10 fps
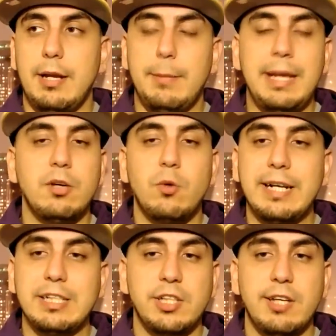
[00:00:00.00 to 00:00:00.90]
made a quick
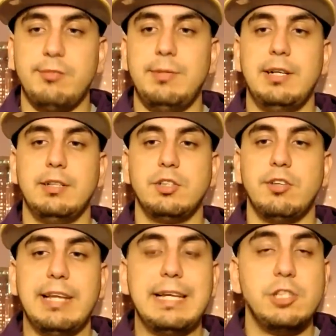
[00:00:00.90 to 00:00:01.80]
adjustment, just
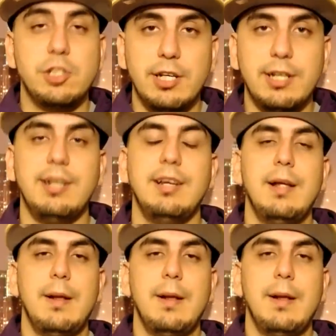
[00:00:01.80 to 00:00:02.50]
like he should.